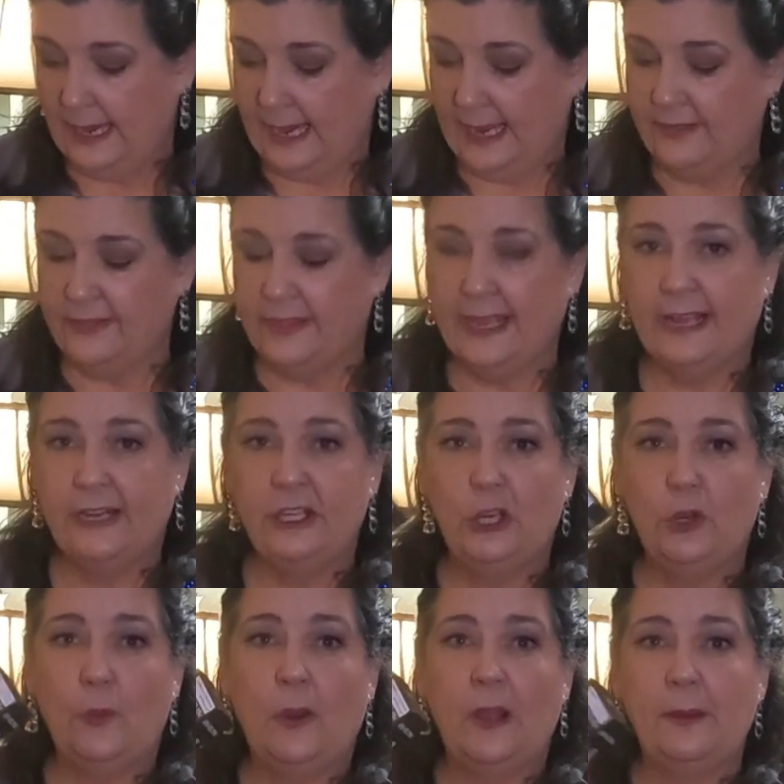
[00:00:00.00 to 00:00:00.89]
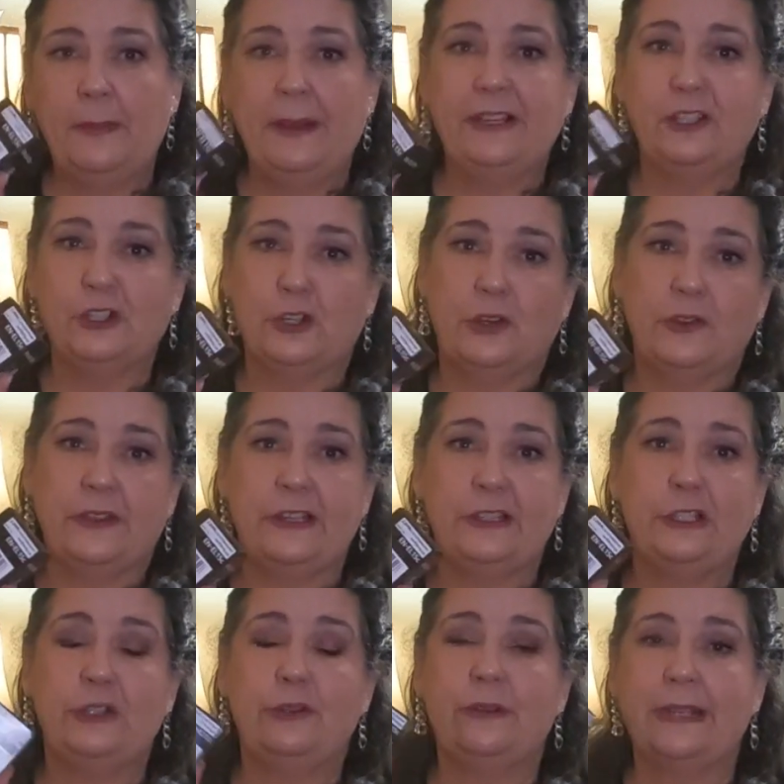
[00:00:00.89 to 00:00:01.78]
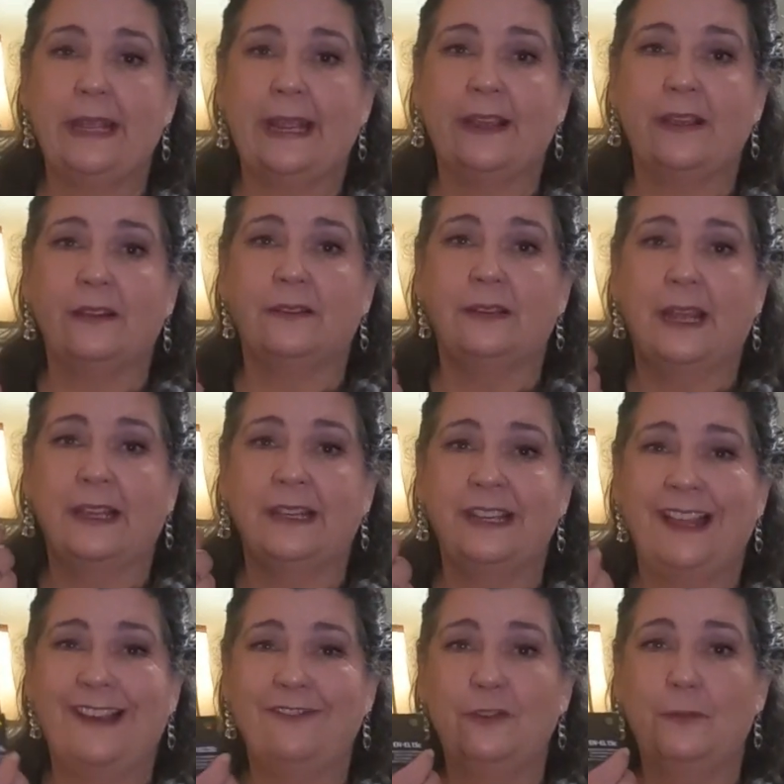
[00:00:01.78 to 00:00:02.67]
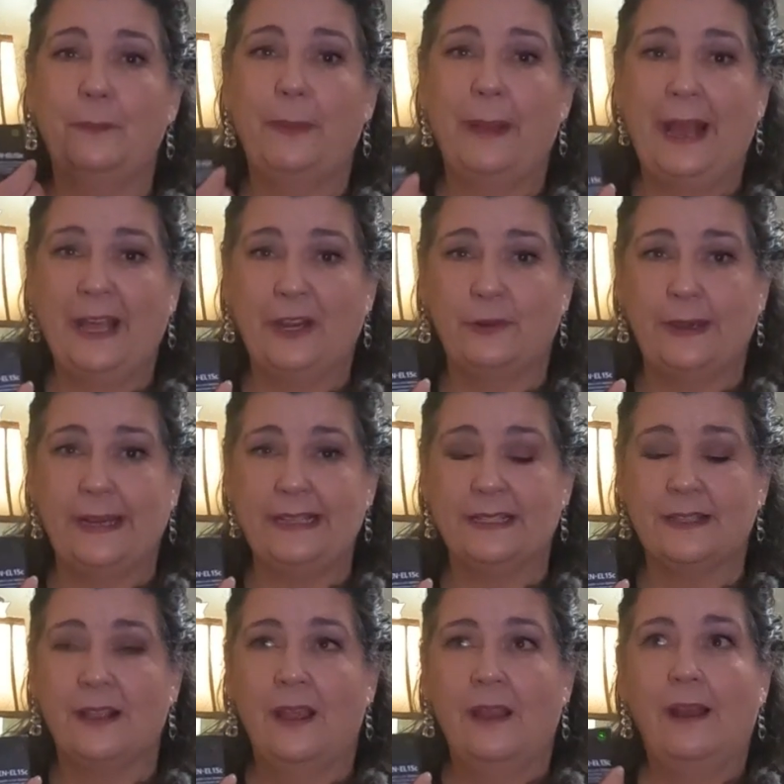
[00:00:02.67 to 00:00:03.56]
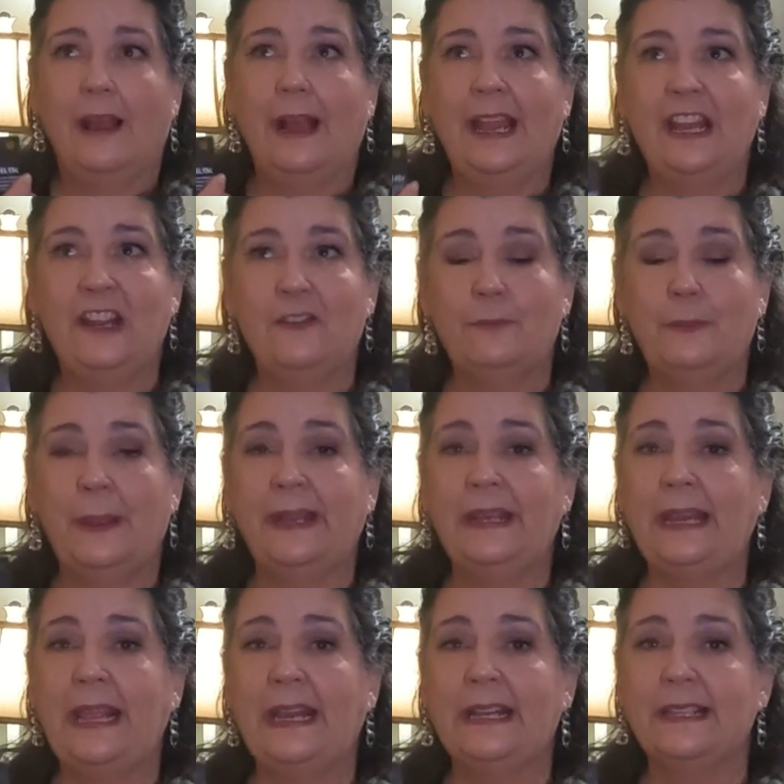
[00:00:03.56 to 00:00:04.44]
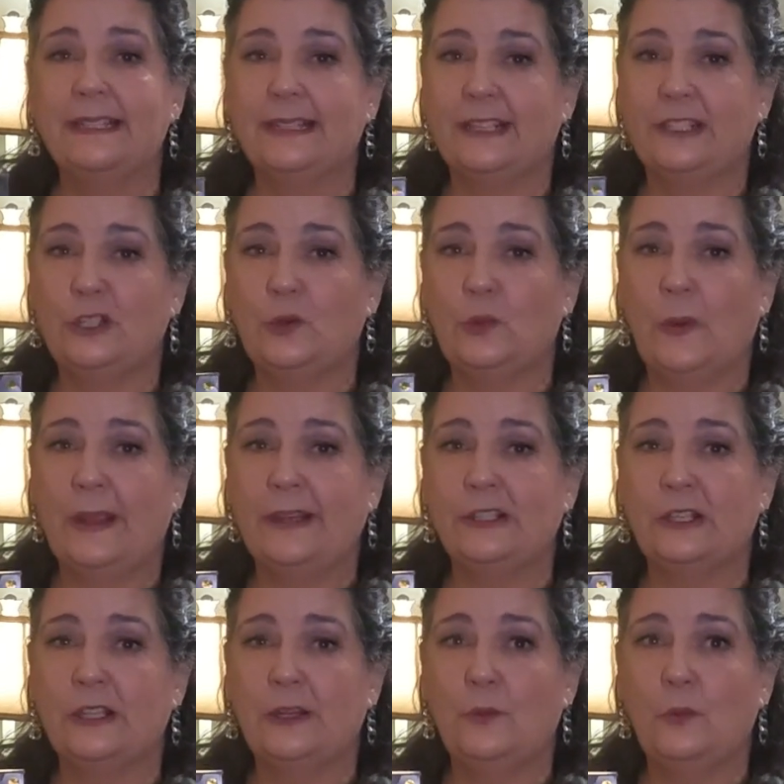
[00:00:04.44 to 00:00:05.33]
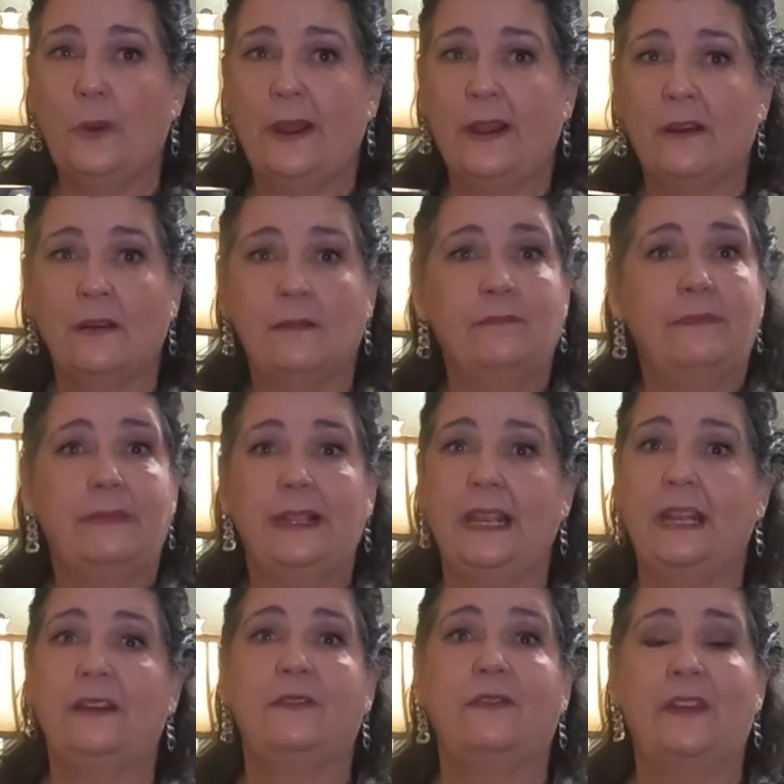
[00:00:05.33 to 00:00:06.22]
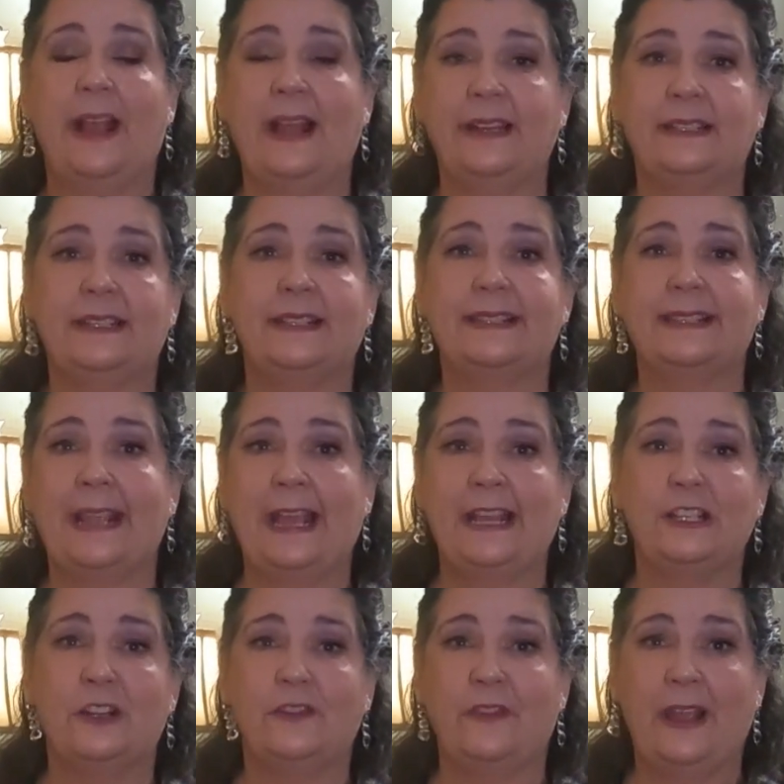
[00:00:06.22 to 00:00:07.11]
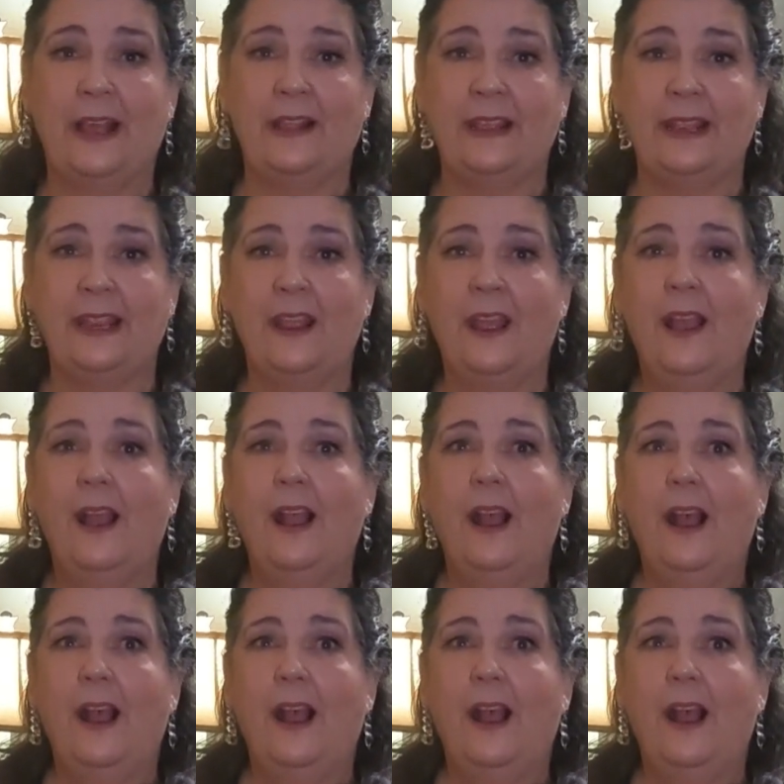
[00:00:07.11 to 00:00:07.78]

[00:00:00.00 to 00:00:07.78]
And then you want to make sure that you take enough batteries. I have been in a situation where, in fact, in Skagit Valley,